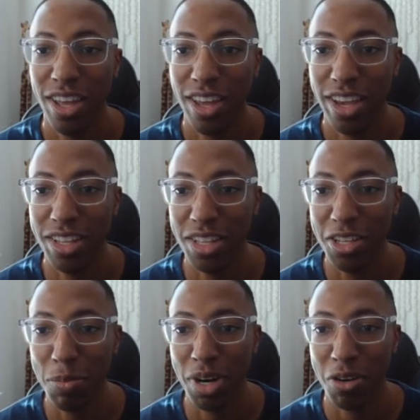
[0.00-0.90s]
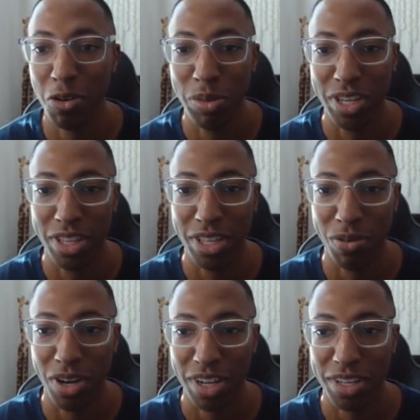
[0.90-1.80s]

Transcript: And then this part will be the walk-in